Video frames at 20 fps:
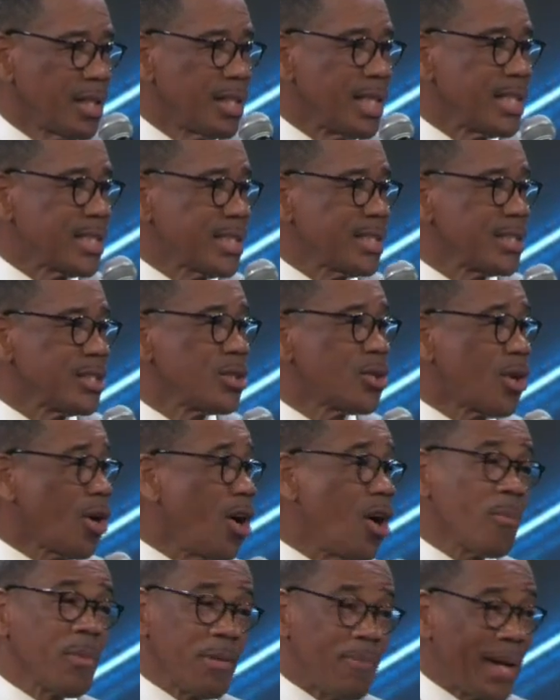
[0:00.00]
Listen, you
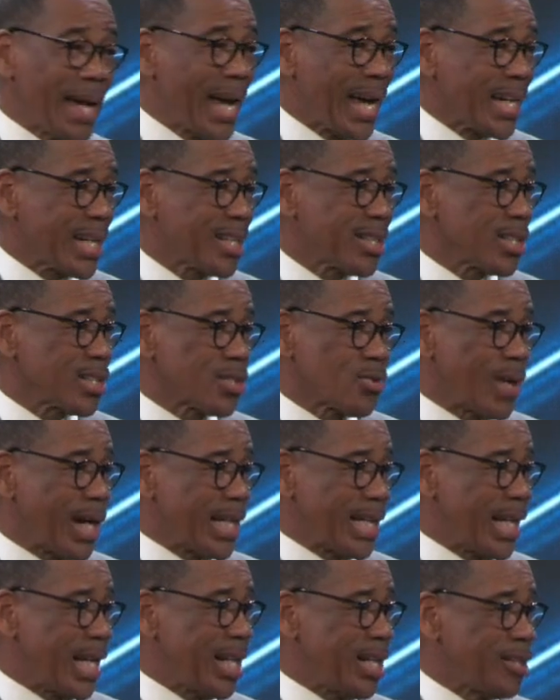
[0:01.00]
call me back, because
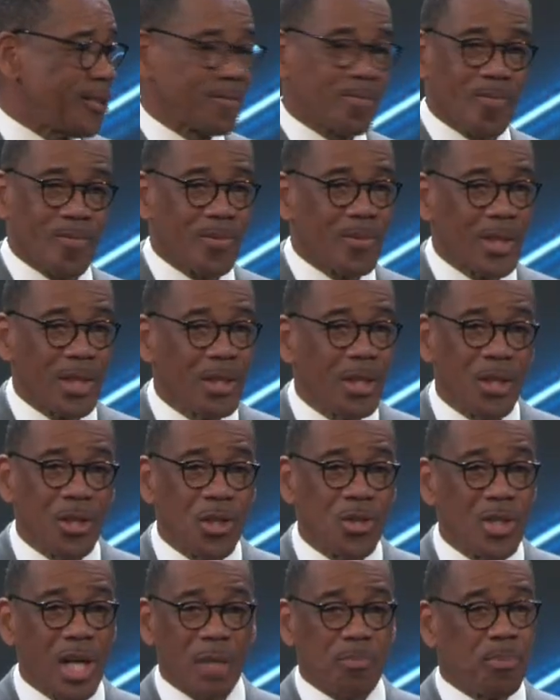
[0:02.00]
right now,
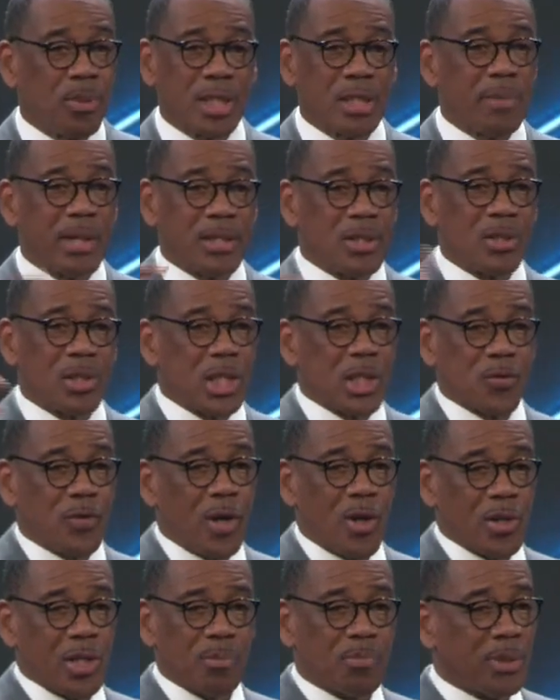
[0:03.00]
you're not pulling me through this
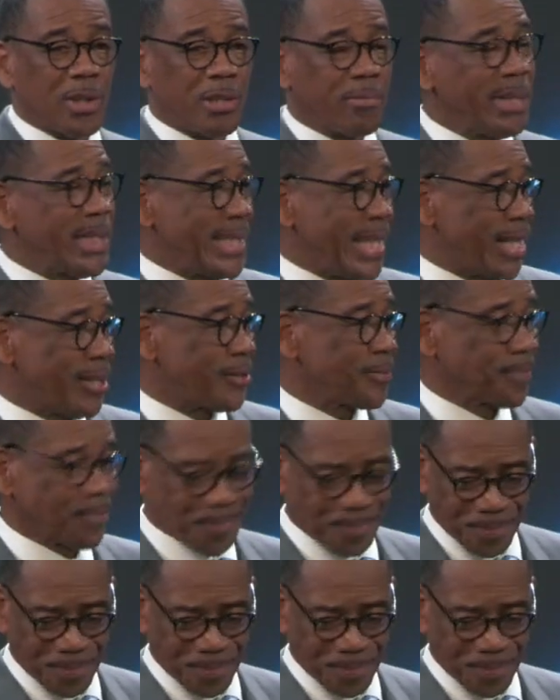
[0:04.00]
phone and pulling me down.